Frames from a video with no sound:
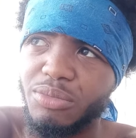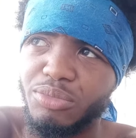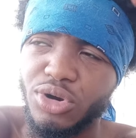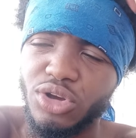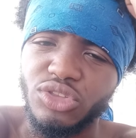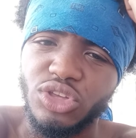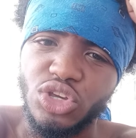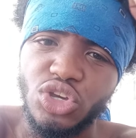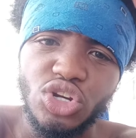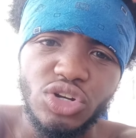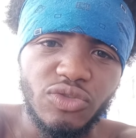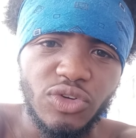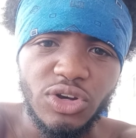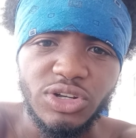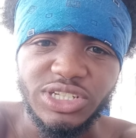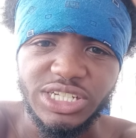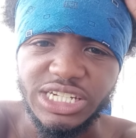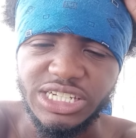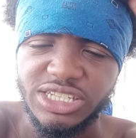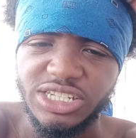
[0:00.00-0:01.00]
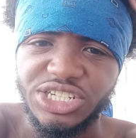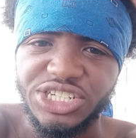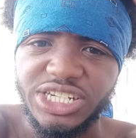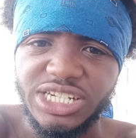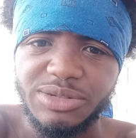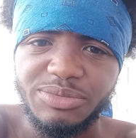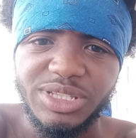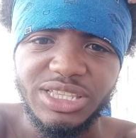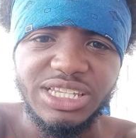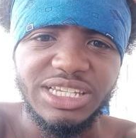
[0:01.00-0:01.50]
Bro, the universe is
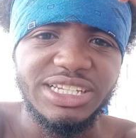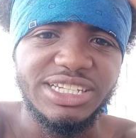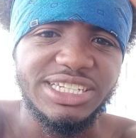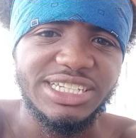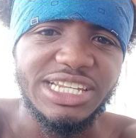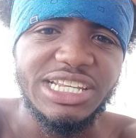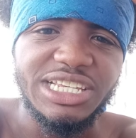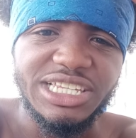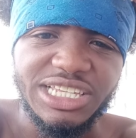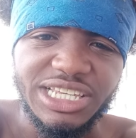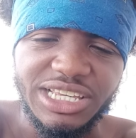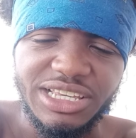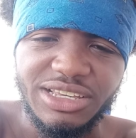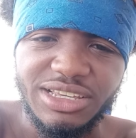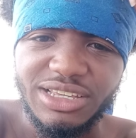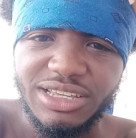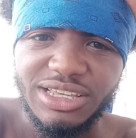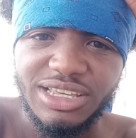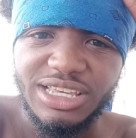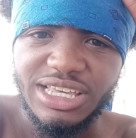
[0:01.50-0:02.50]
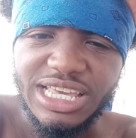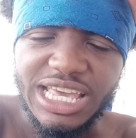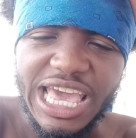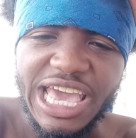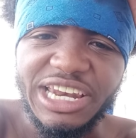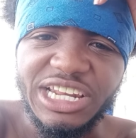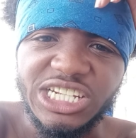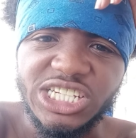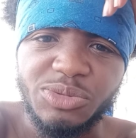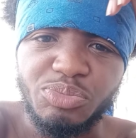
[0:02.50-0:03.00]
legitimately seeking
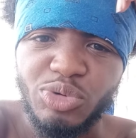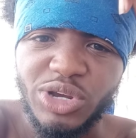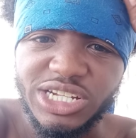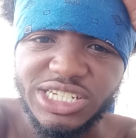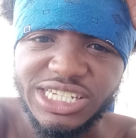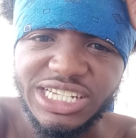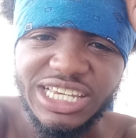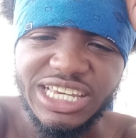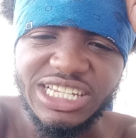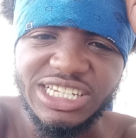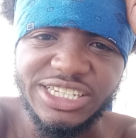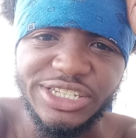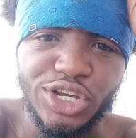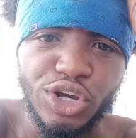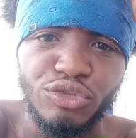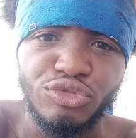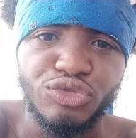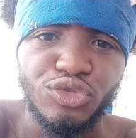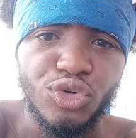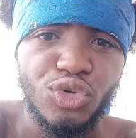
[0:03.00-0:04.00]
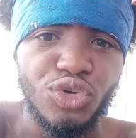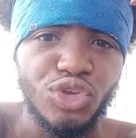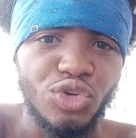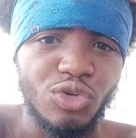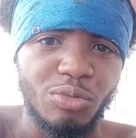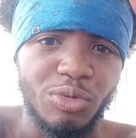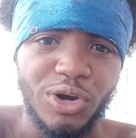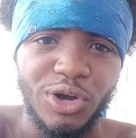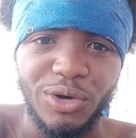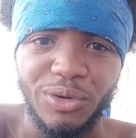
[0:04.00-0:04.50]
and expressing itself through
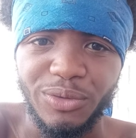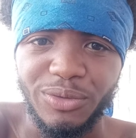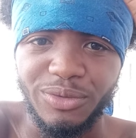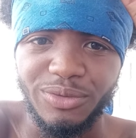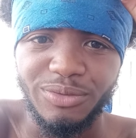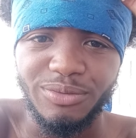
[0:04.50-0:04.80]
you, bro.